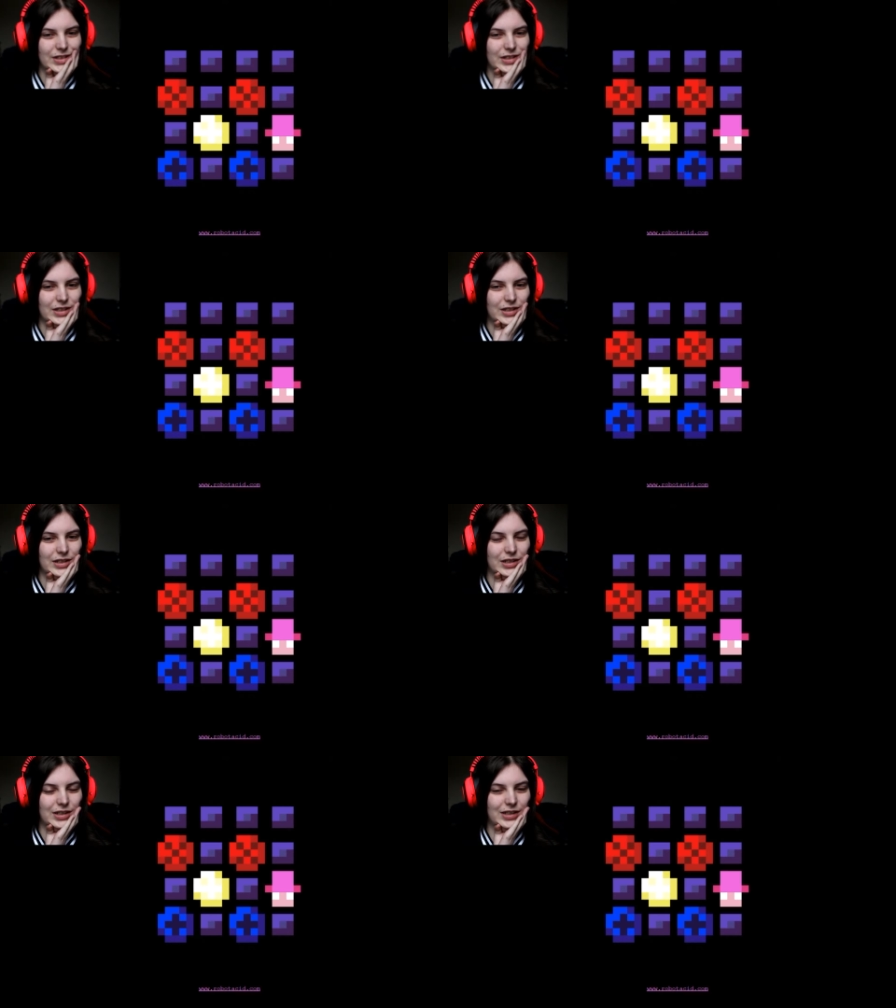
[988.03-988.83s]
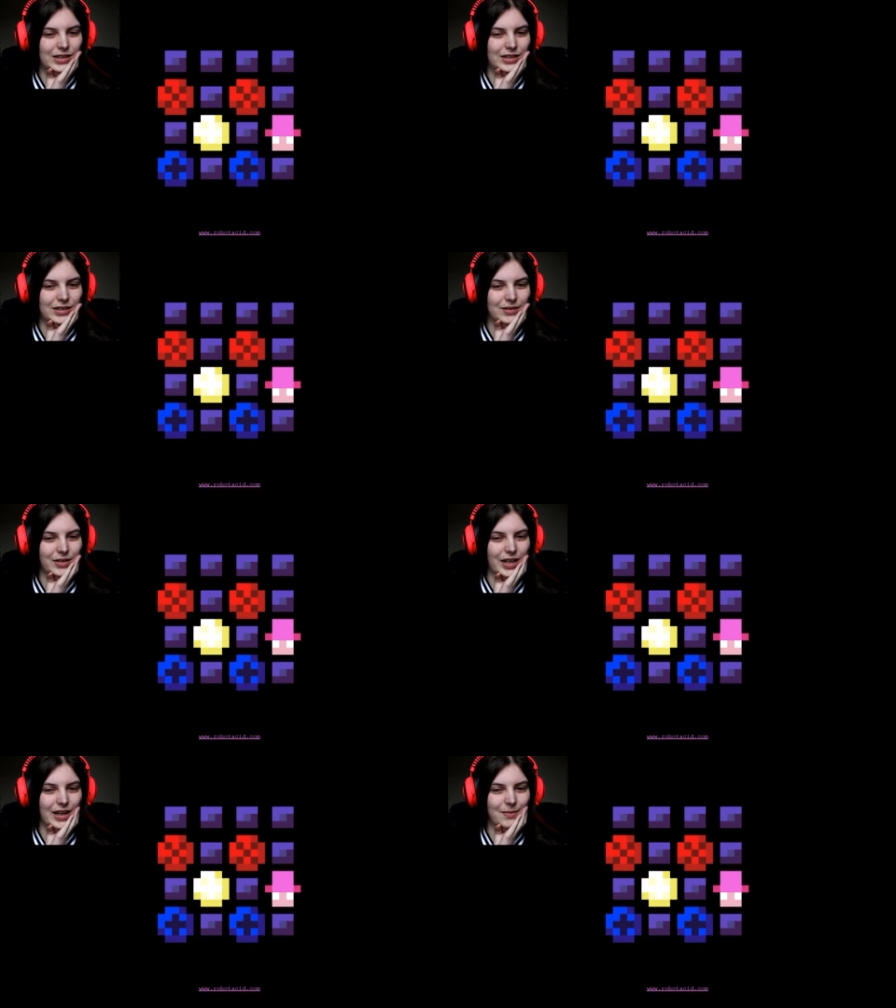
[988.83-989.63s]
Uh,
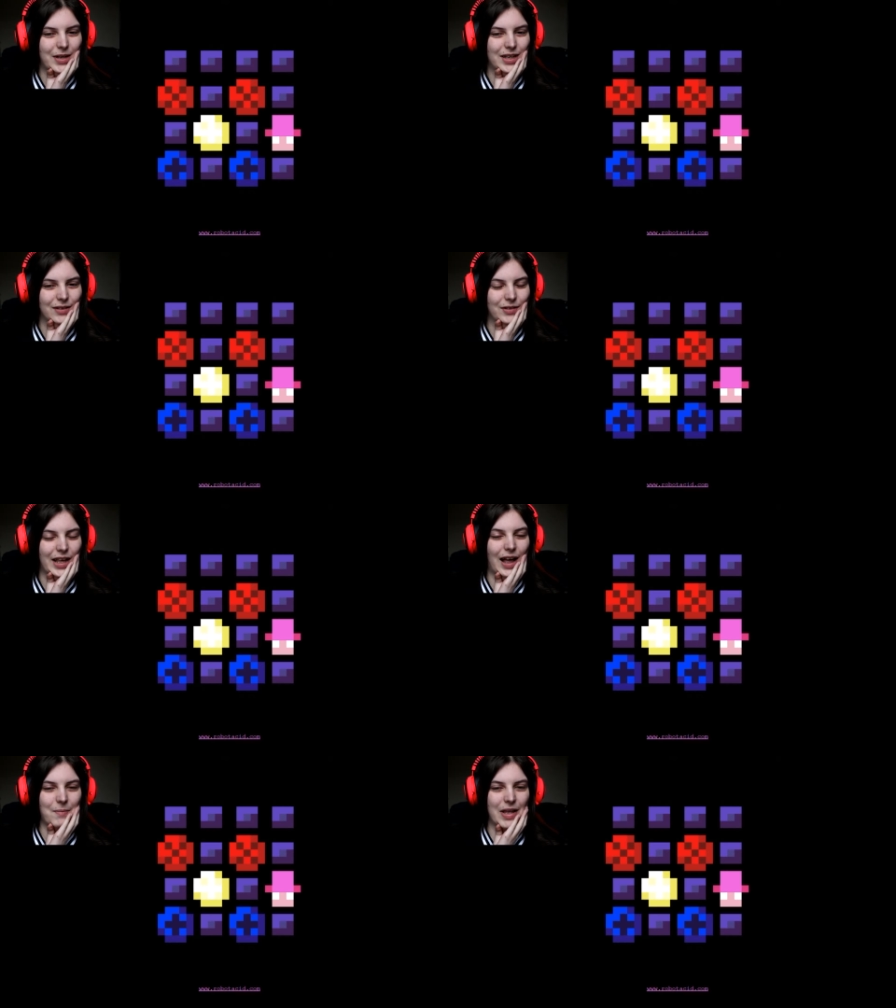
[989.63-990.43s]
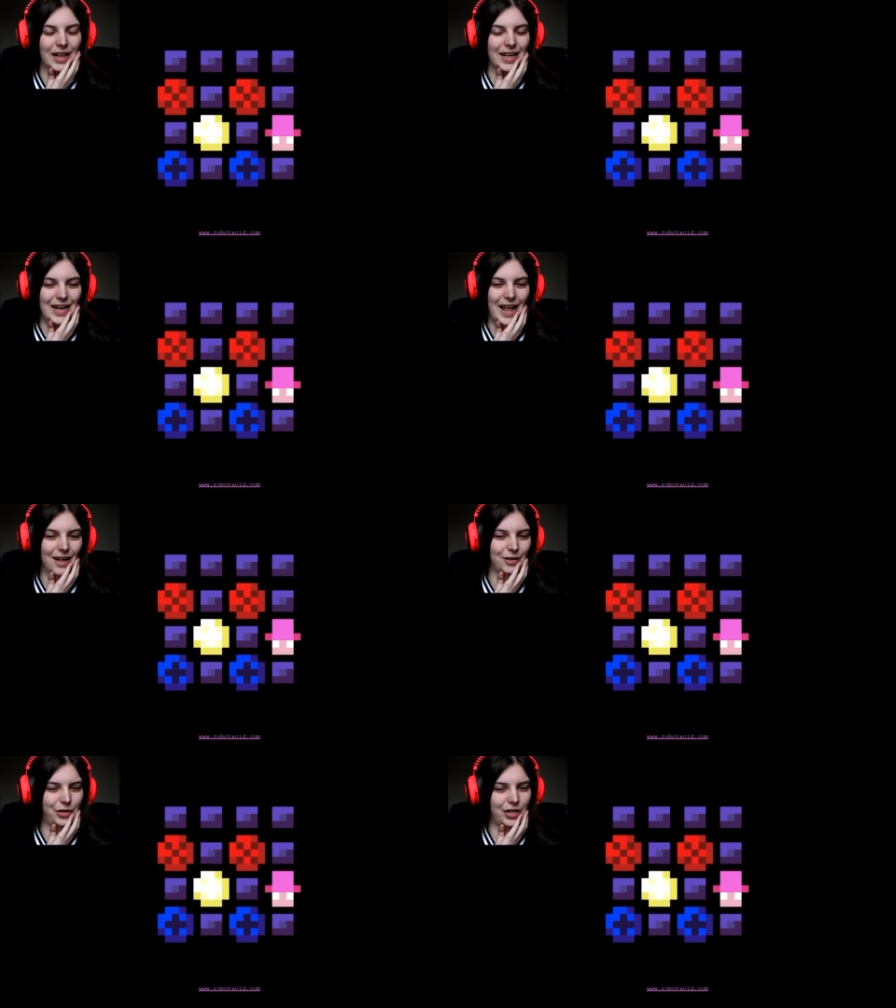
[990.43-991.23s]
we can't make, we can't make like an
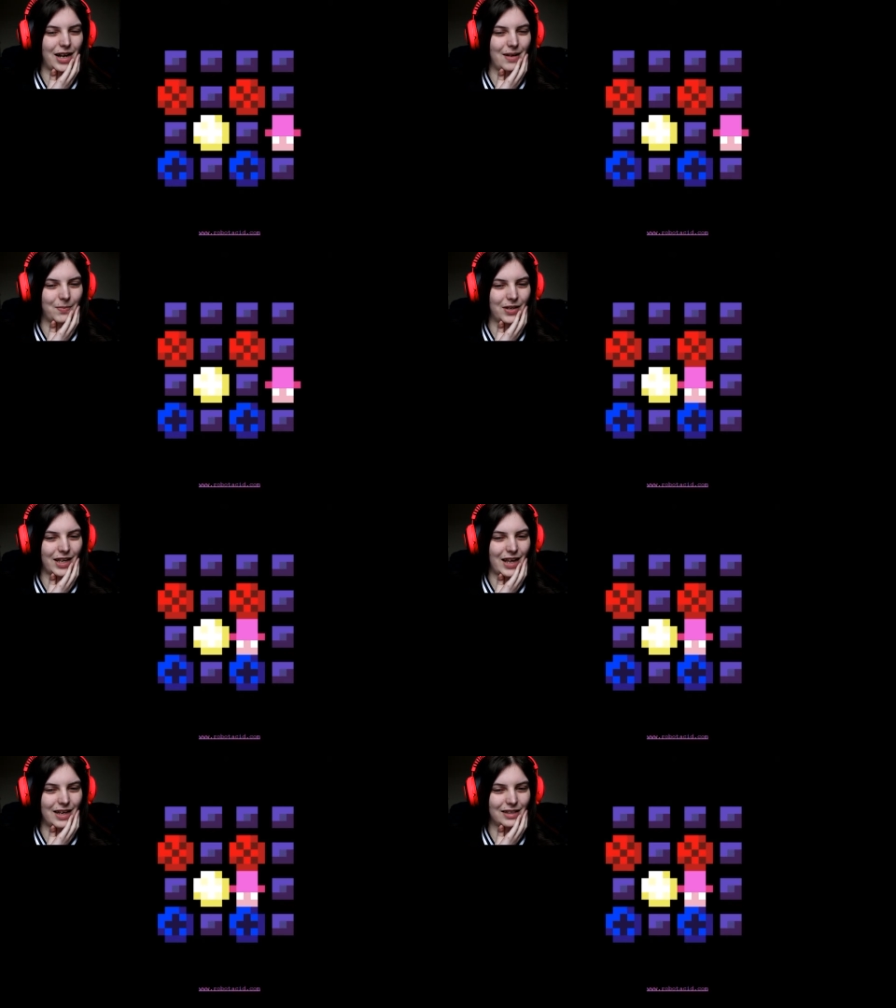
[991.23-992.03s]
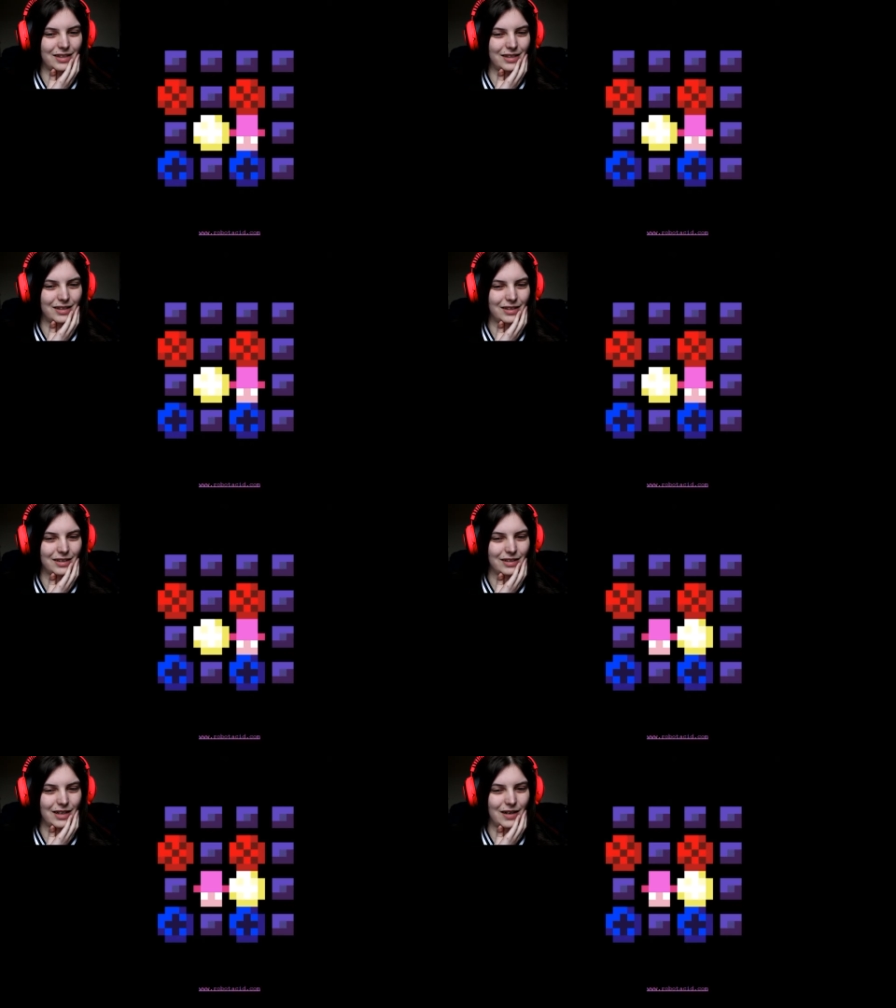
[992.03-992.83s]
L shape, I guess?
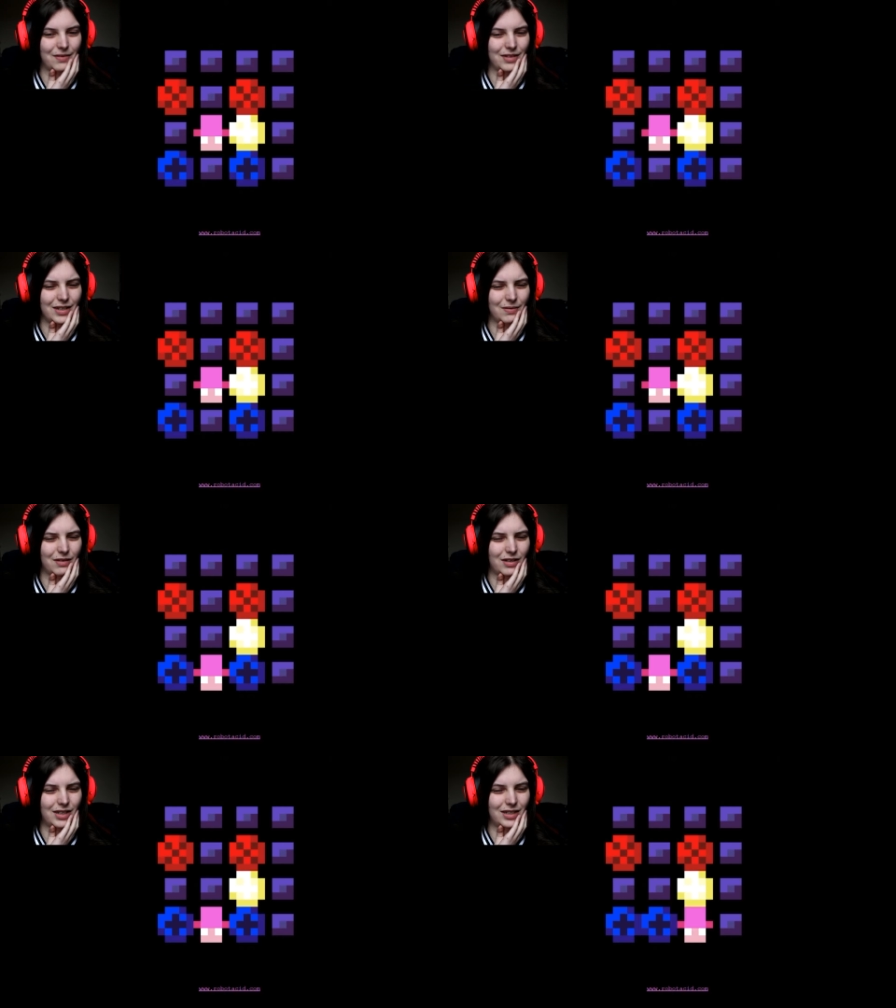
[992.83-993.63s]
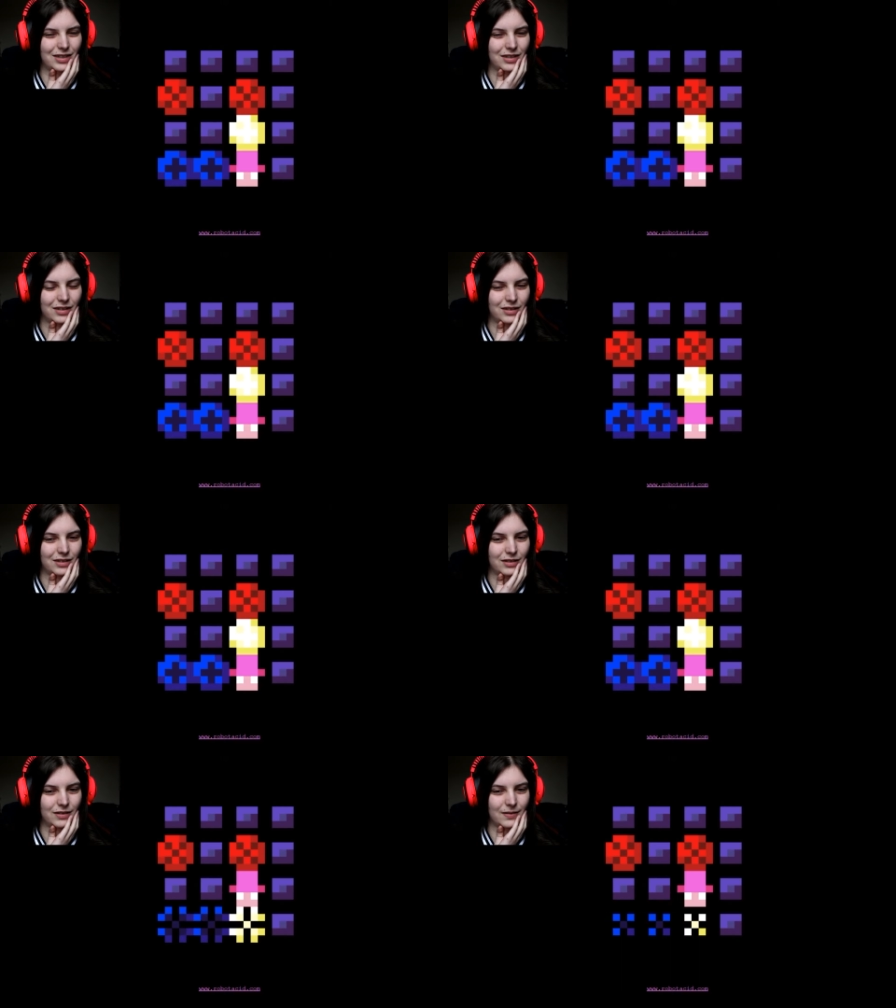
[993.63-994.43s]
Is that what you want?
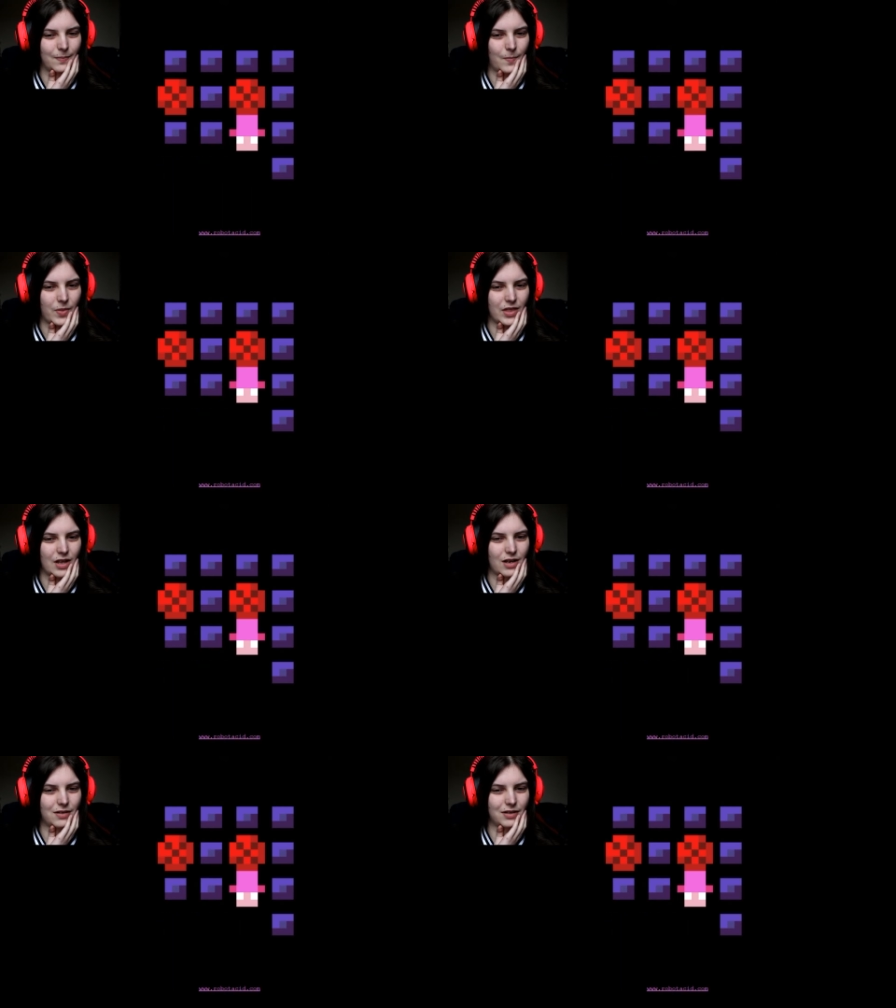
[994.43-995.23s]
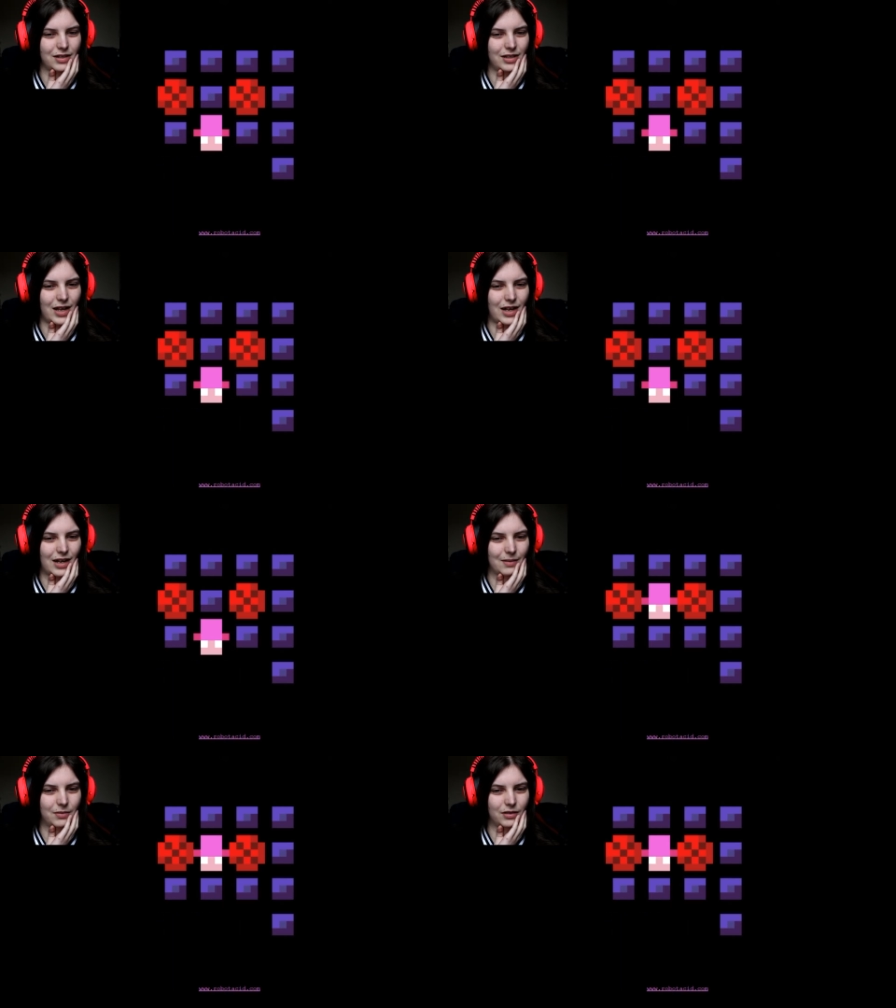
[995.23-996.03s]
No, because that
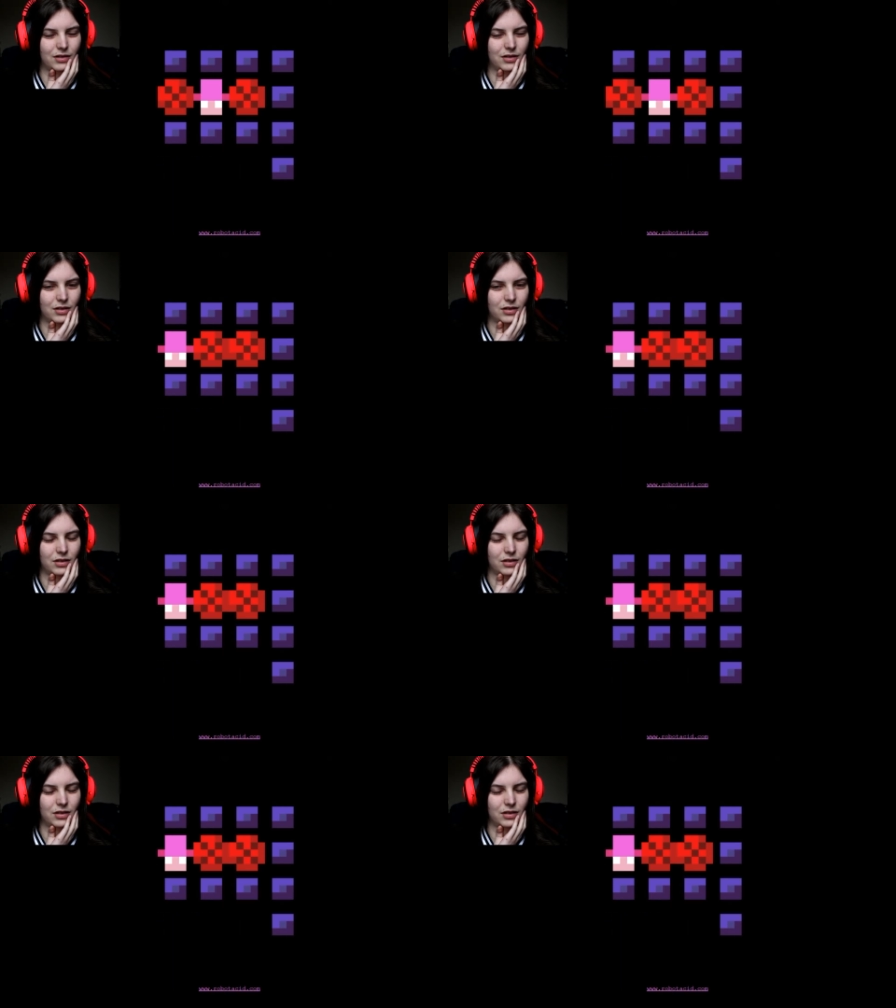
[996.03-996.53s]
happens.